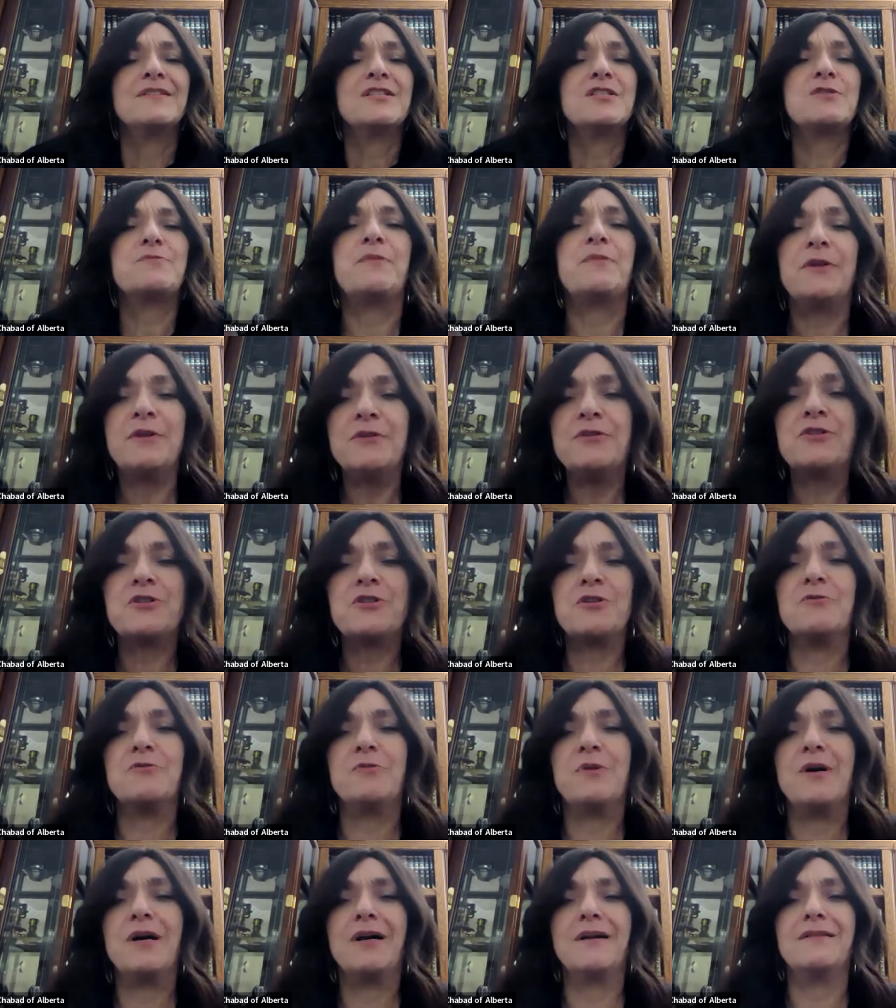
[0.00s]

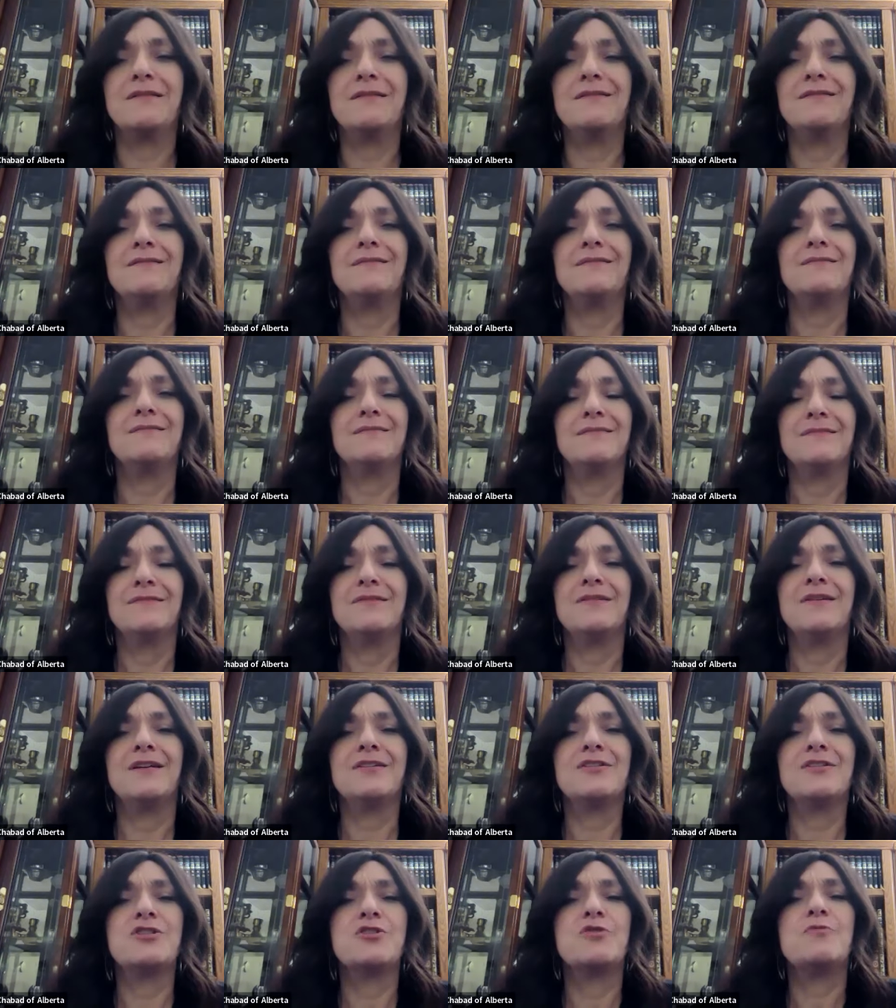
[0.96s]
spiritual one,
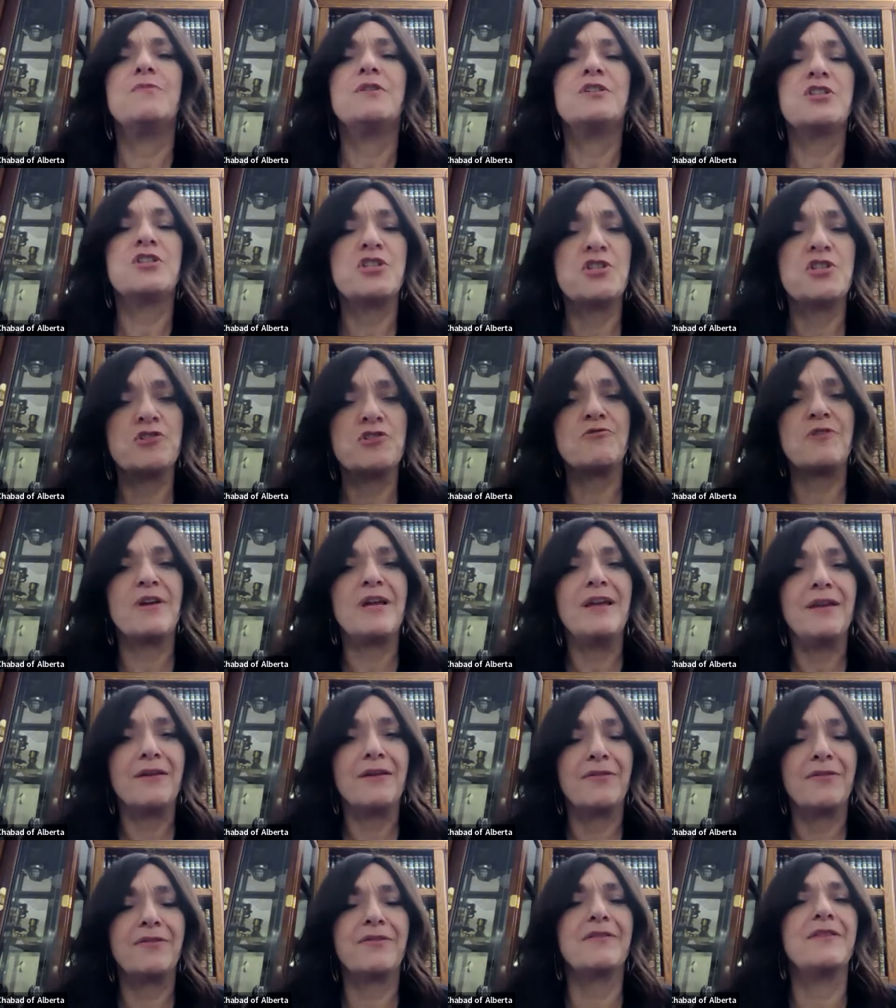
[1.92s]
and so much
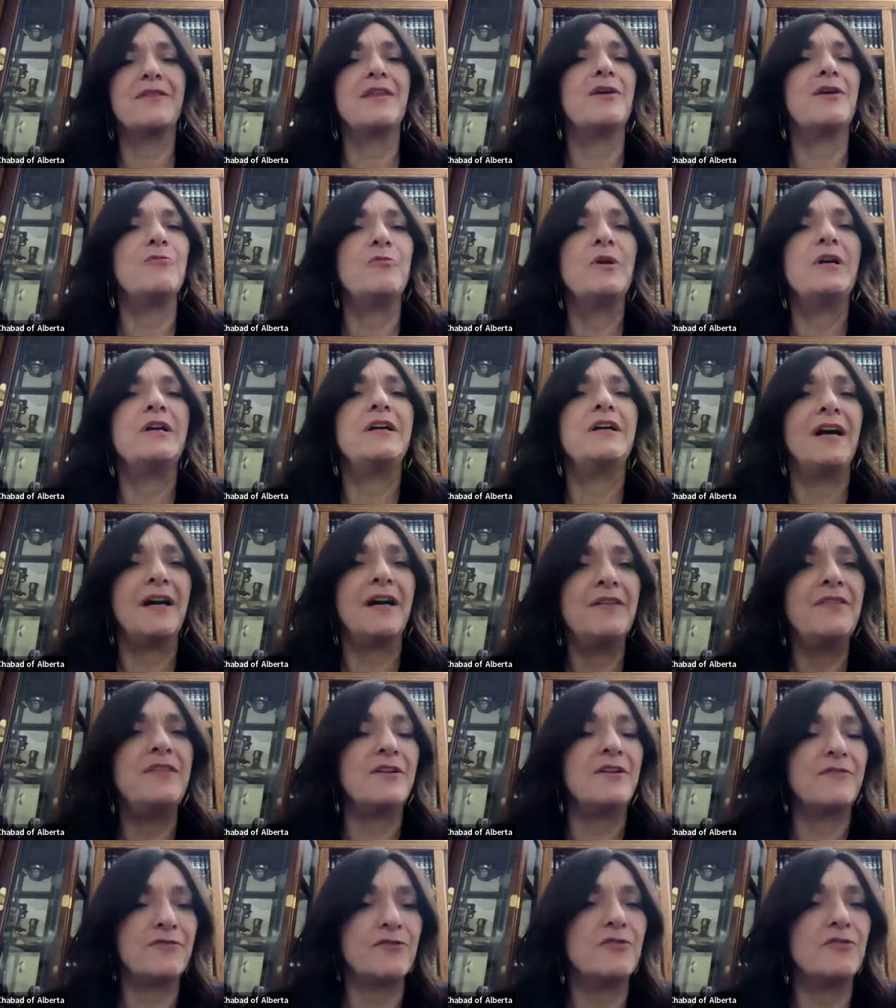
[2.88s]
strength that we
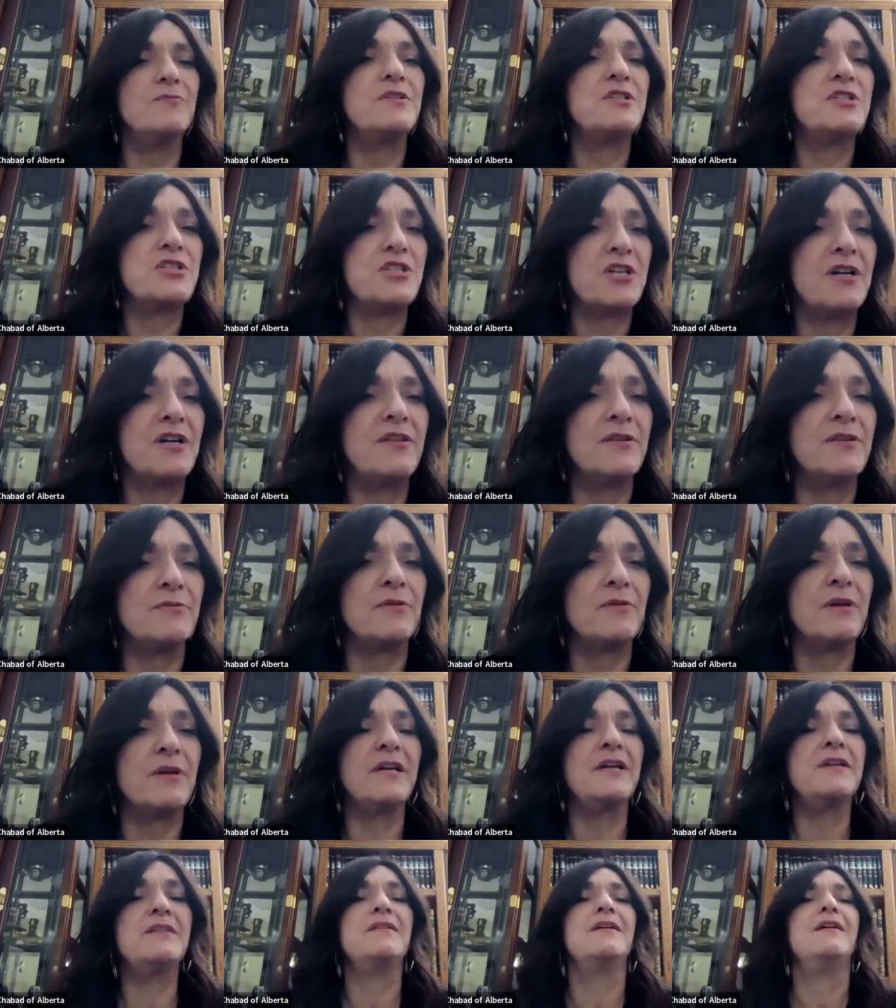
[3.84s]
got there from each other,
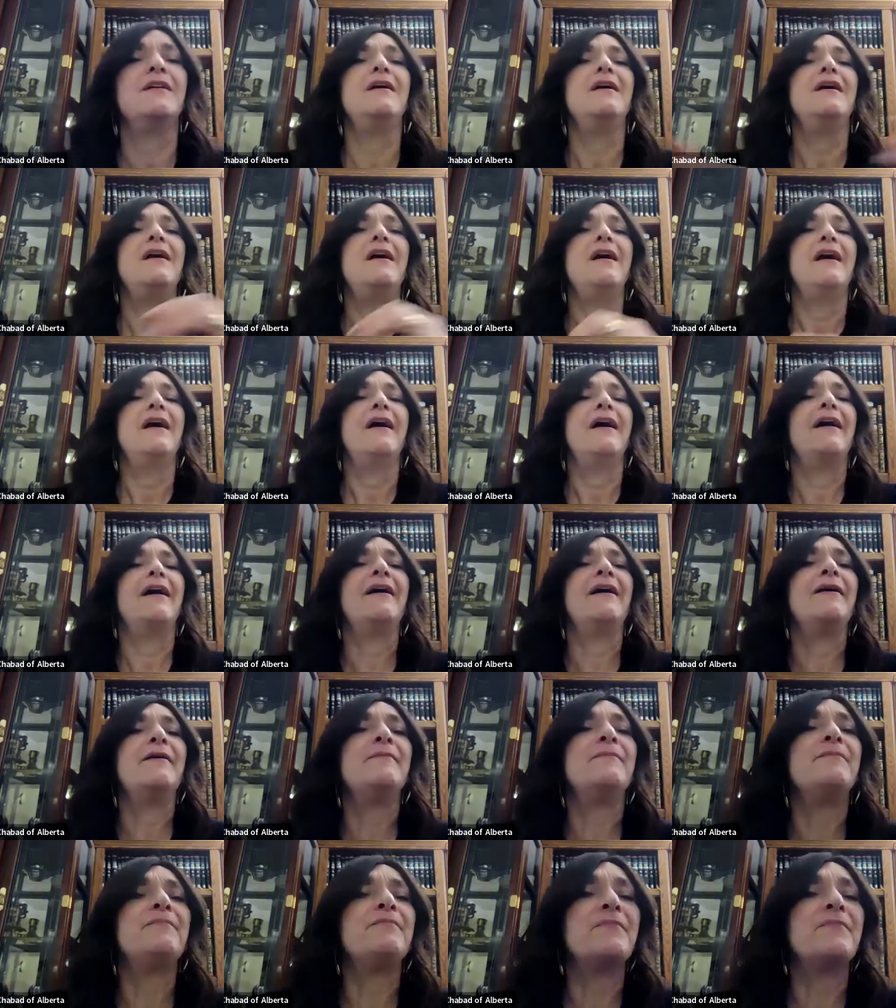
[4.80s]
right?
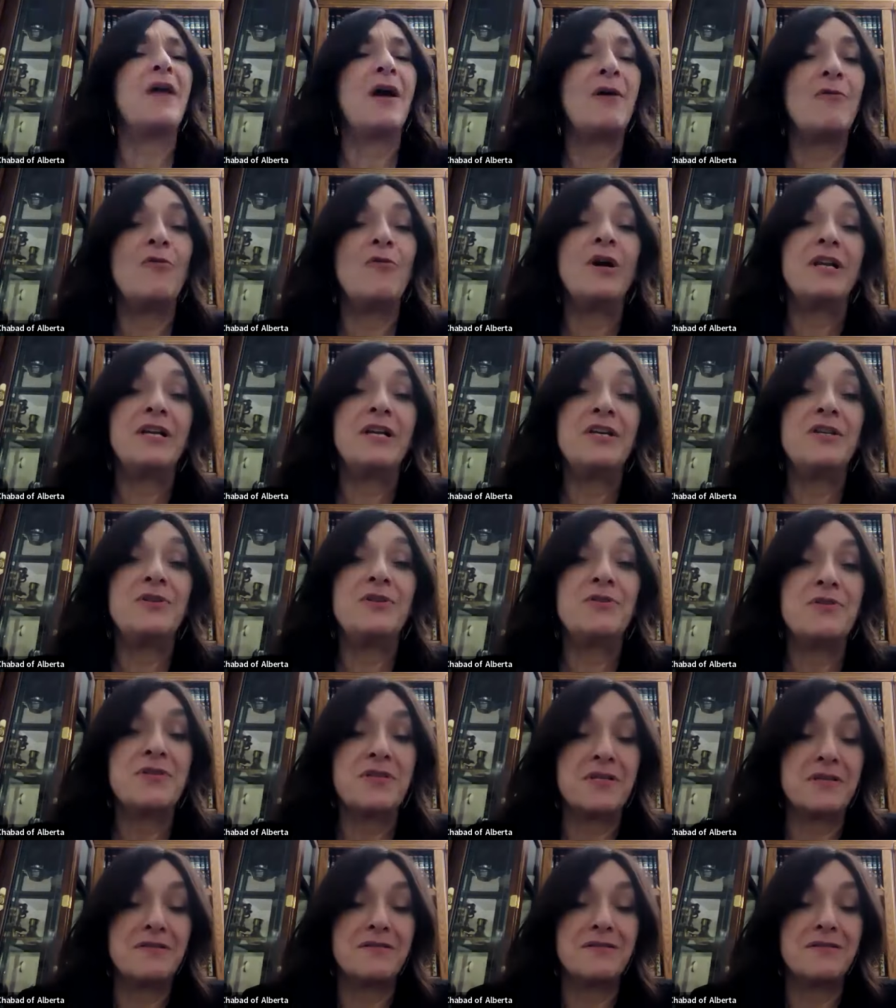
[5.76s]
Um, I want to
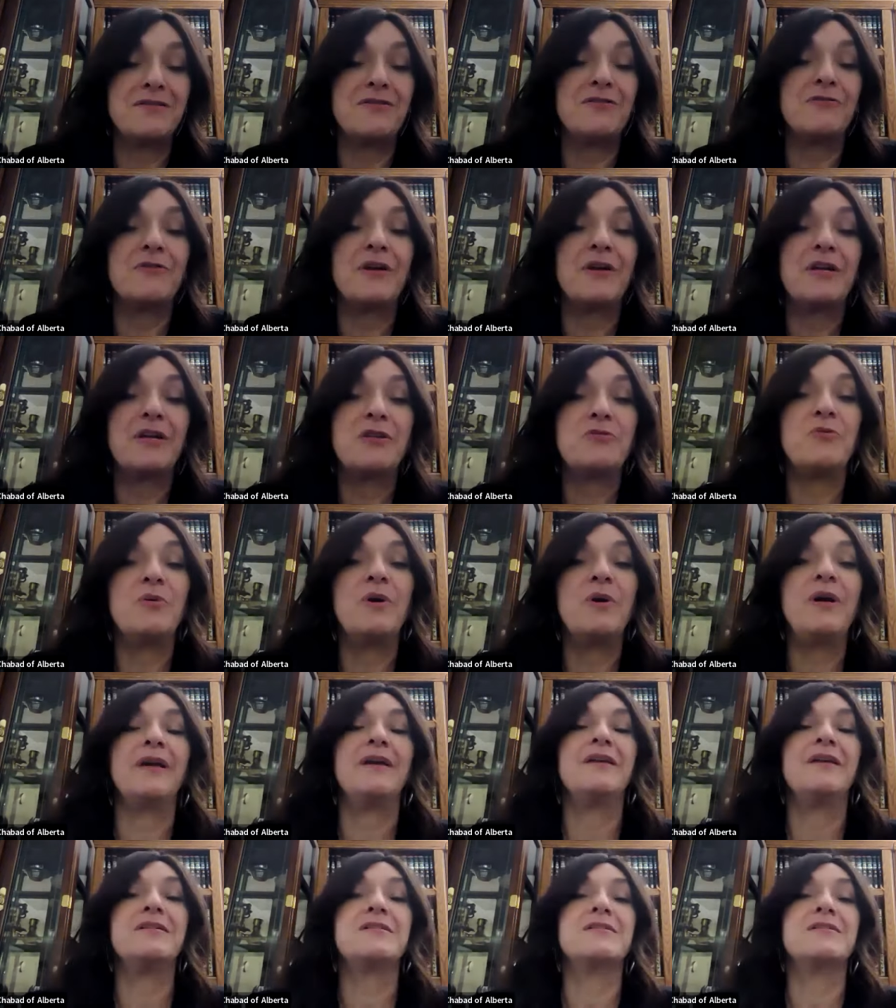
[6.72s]
use it in the right
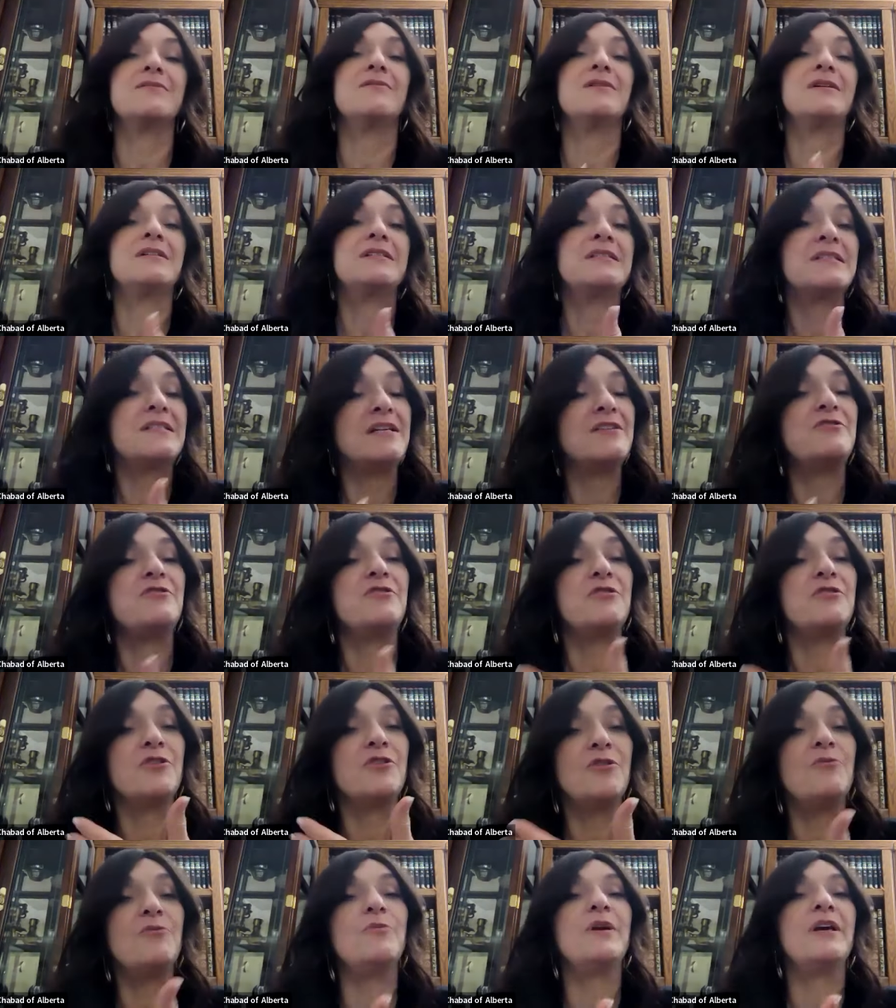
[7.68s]
way. So I said, you
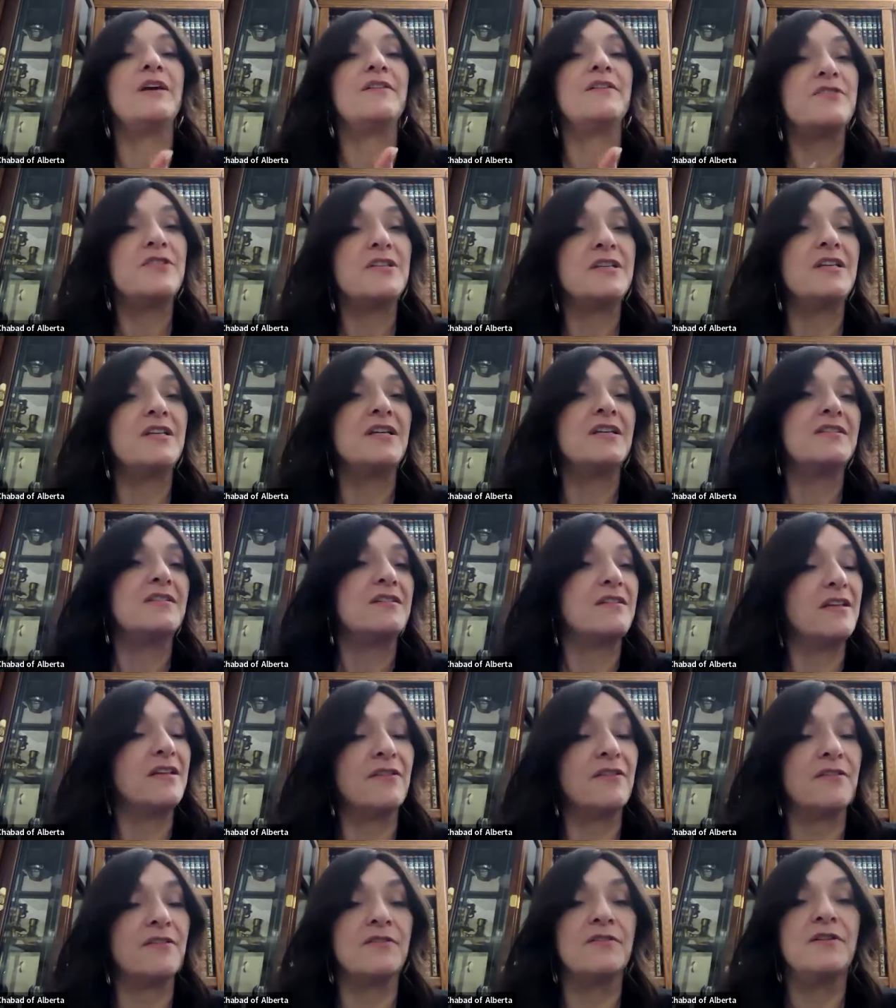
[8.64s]
know, we have to get
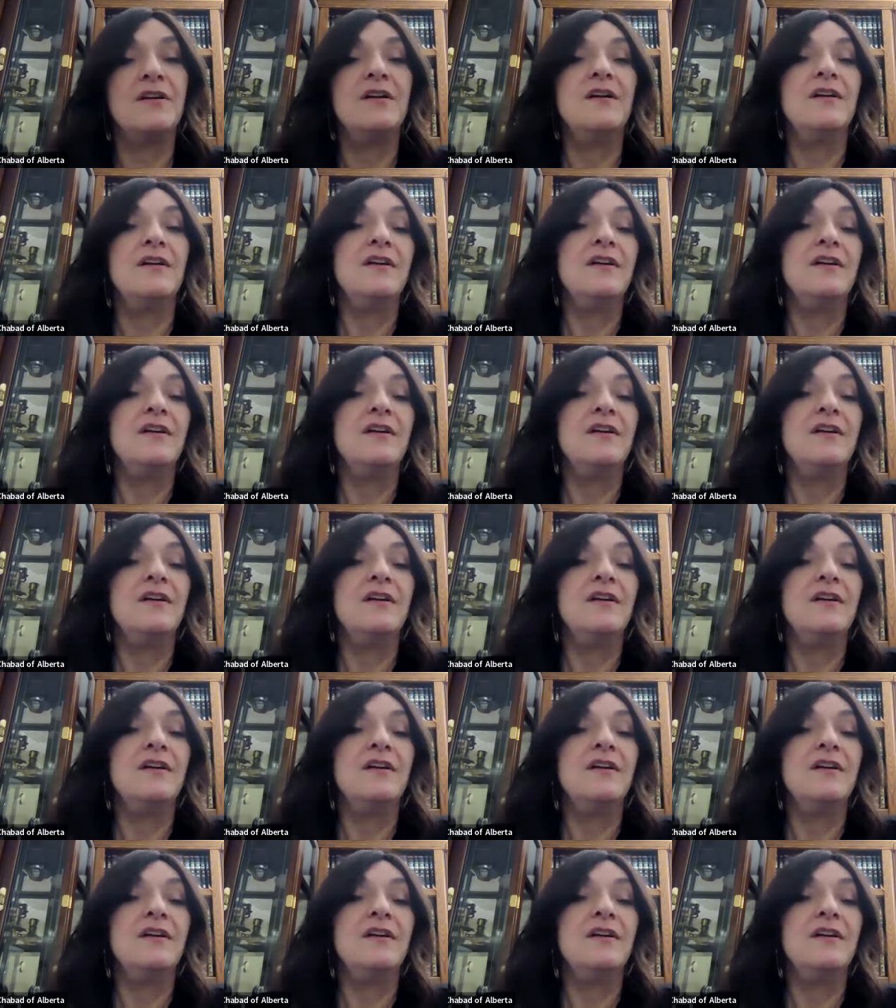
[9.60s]
together